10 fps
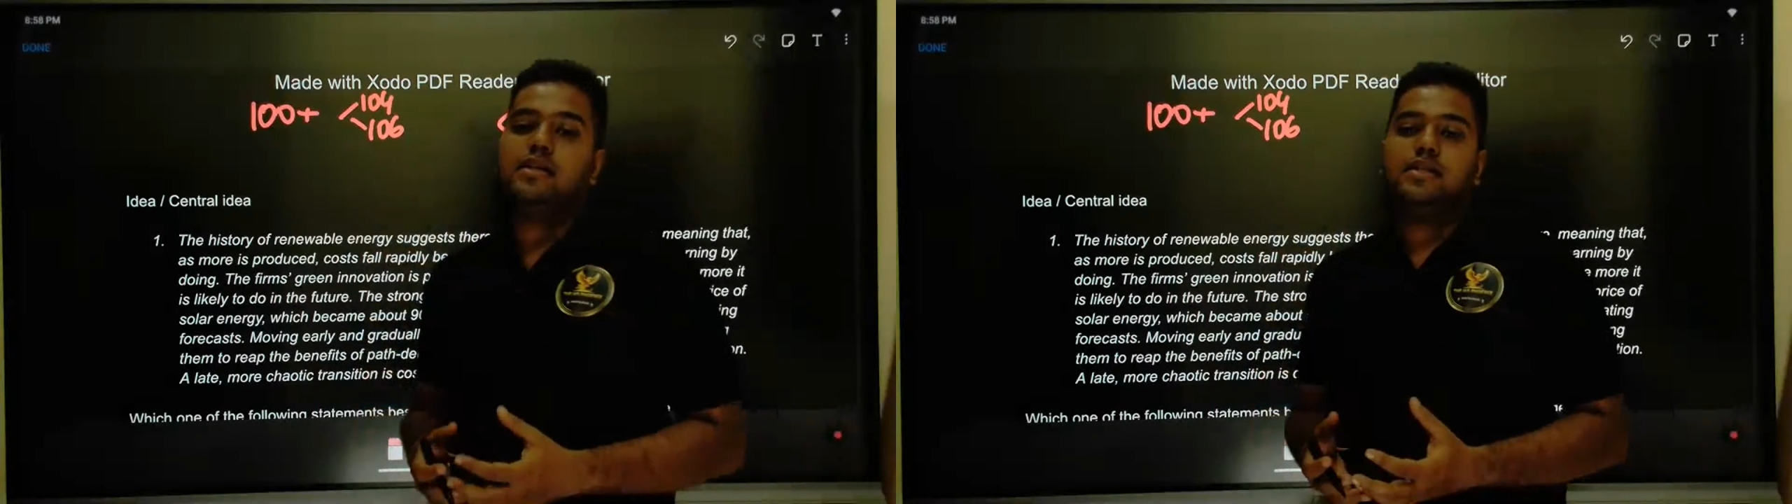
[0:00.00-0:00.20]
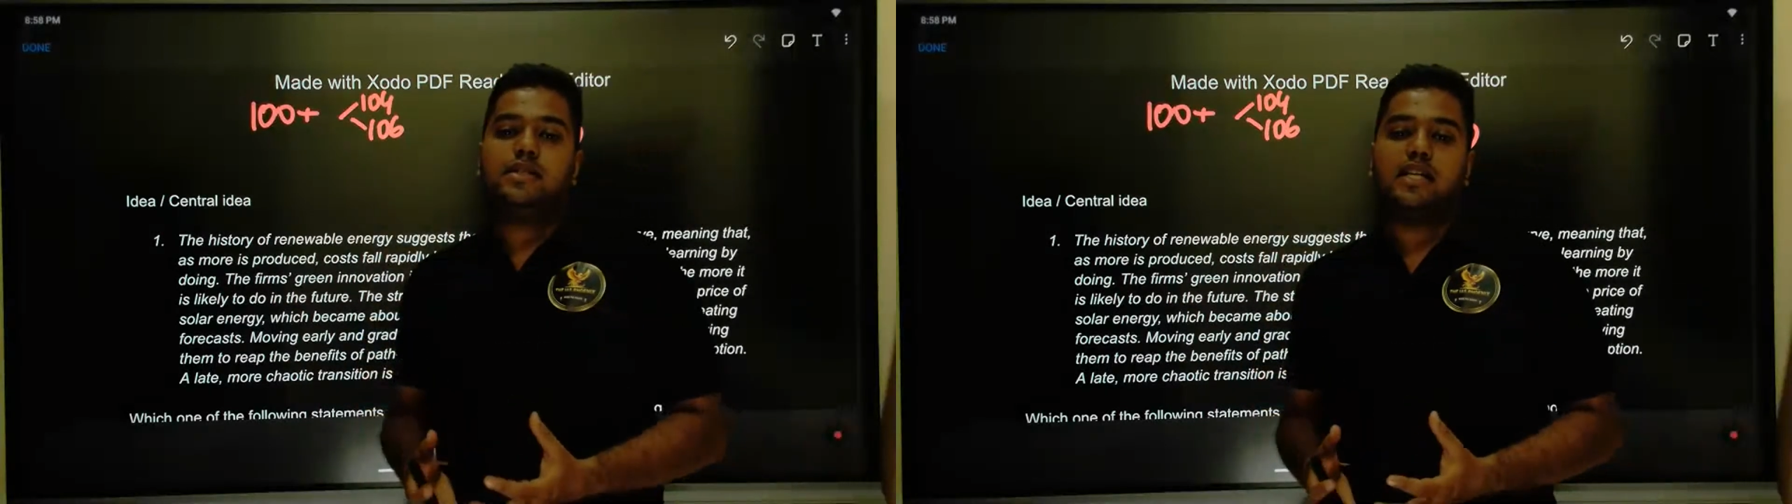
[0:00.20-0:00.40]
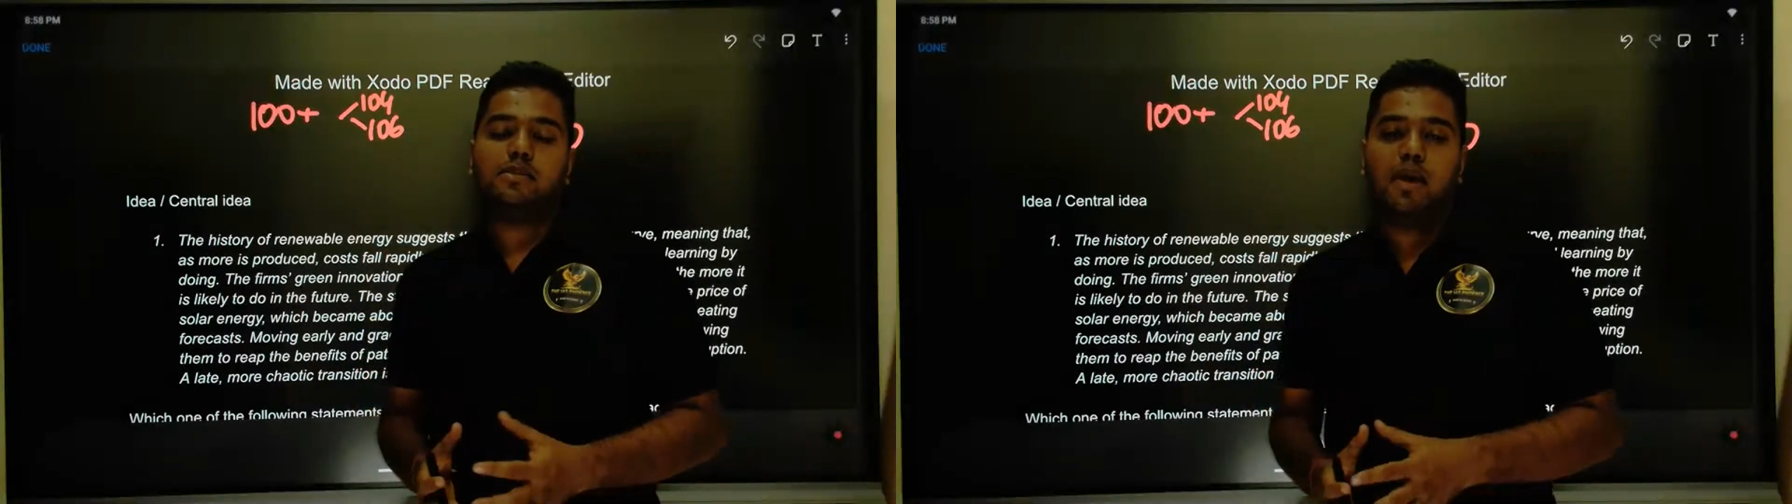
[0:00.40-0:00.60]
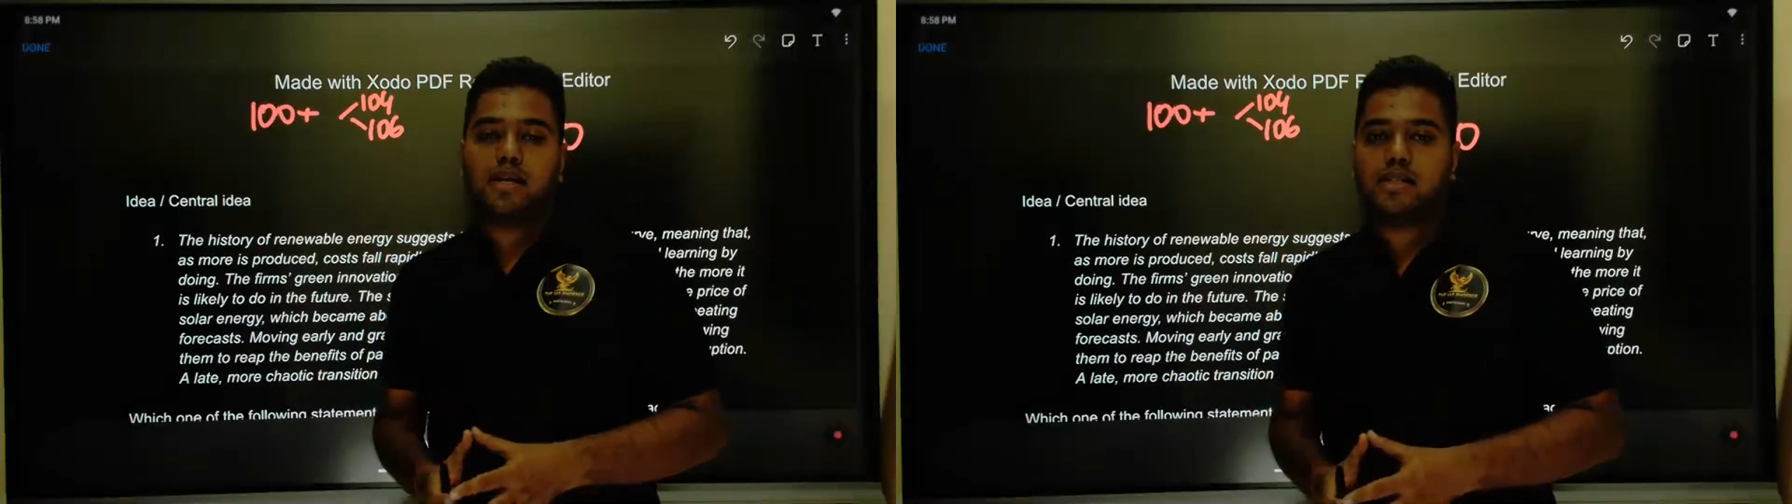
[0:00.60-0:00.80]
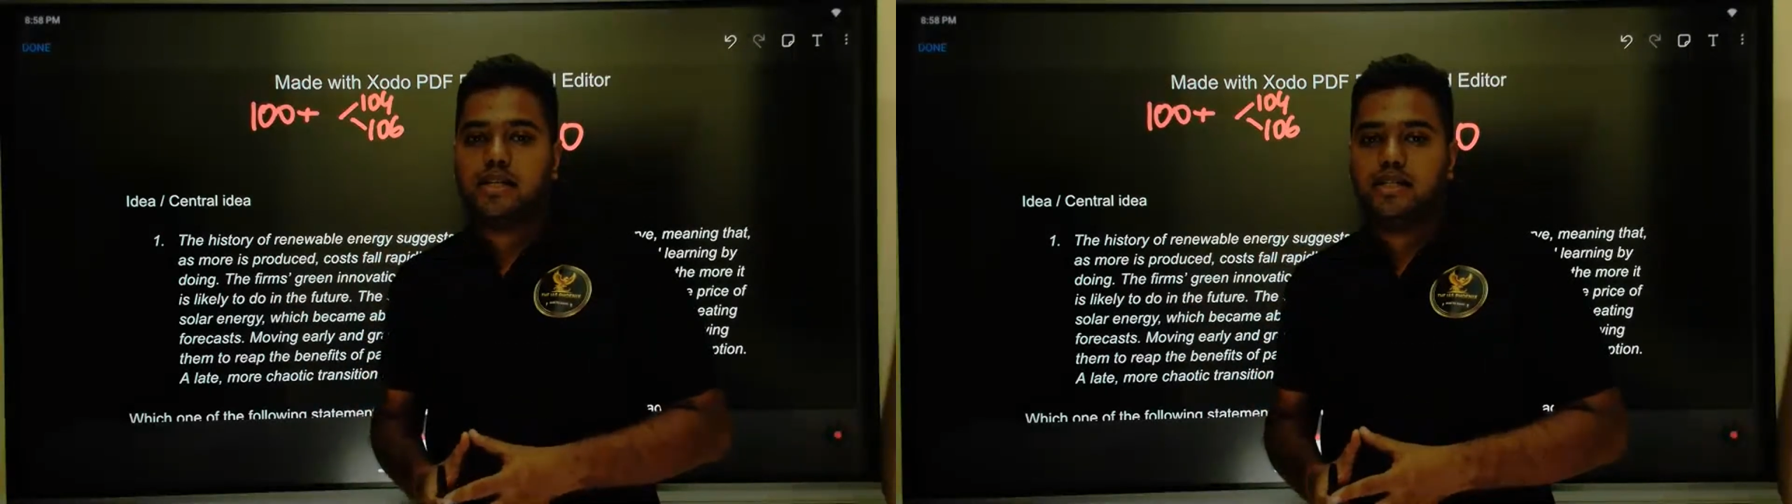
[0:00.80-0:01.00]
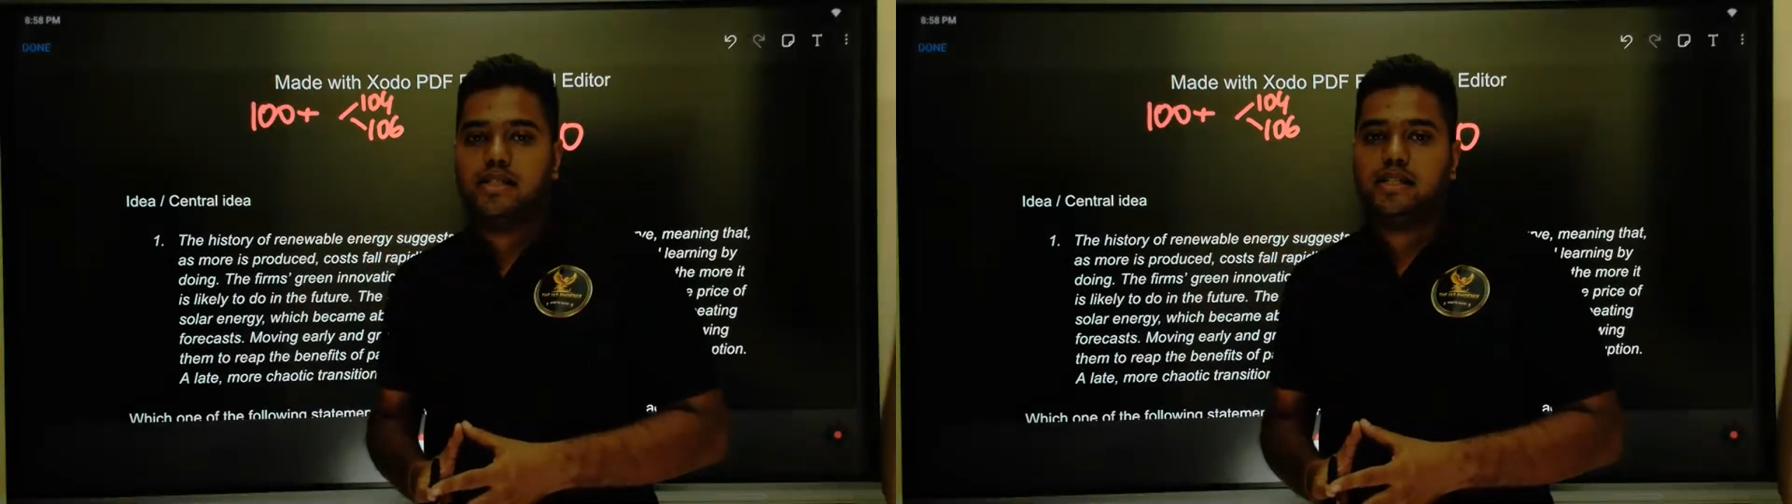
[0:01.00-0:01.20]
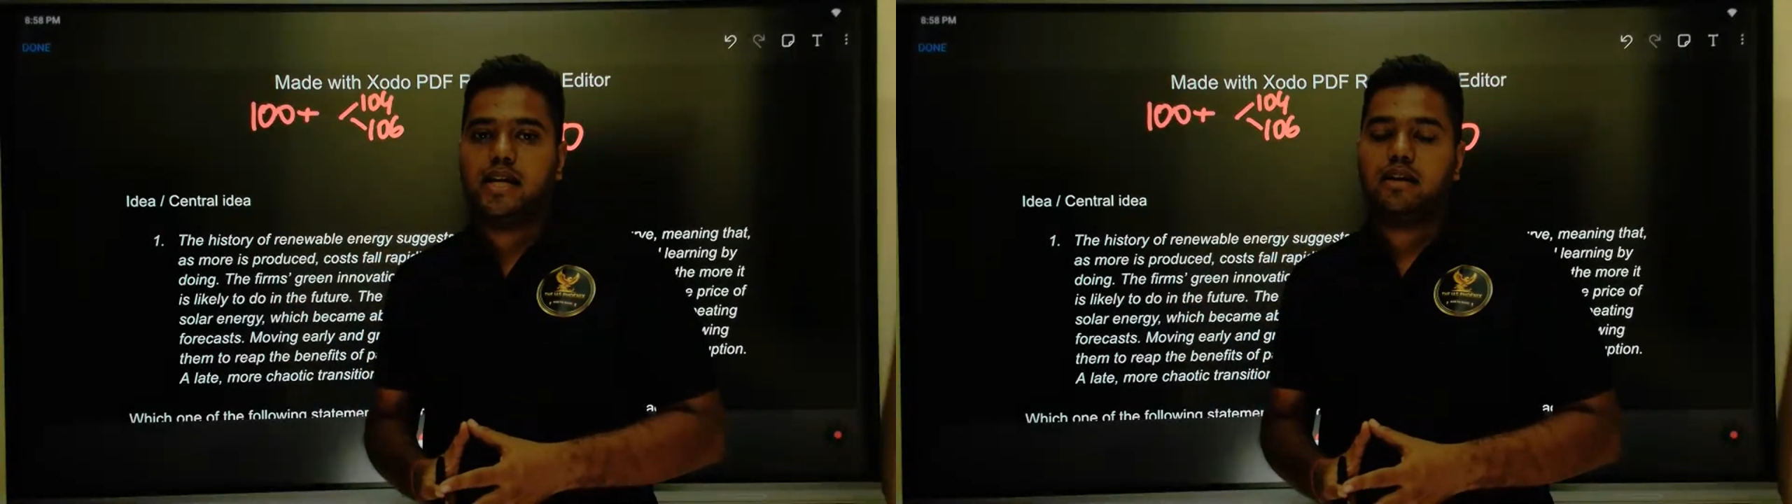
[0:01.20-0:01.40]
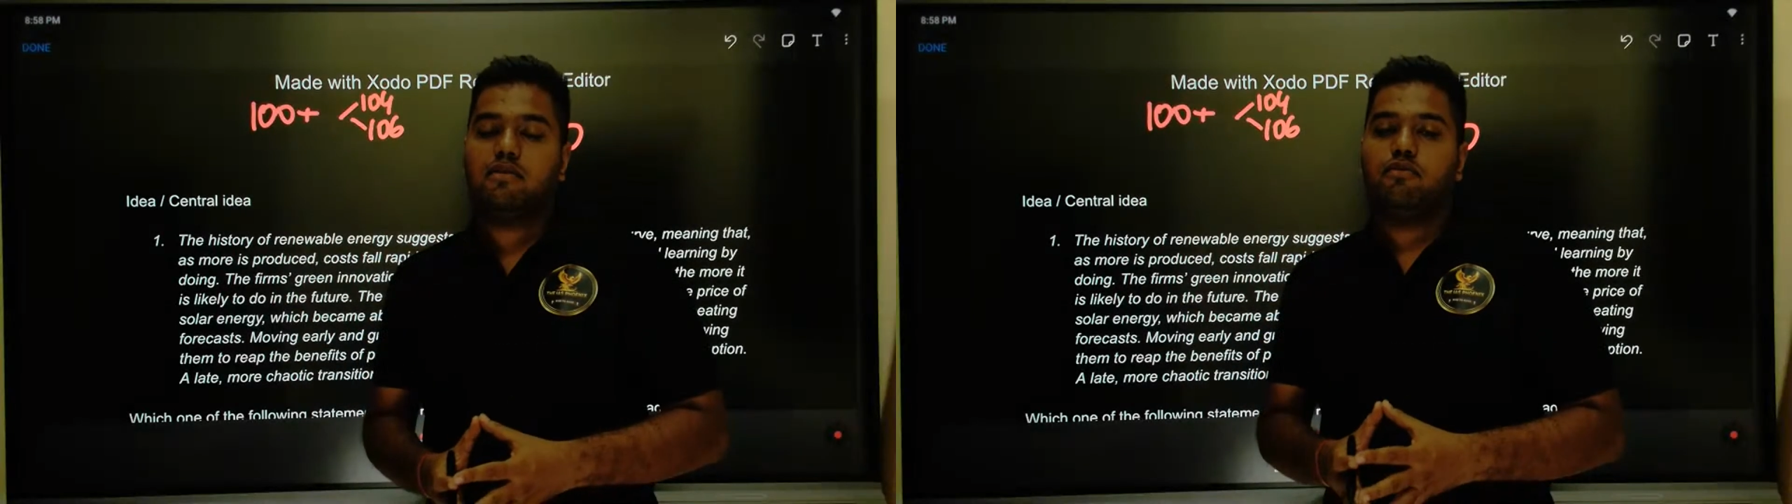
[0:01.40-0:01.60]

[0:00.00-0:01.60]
such marks in CSAT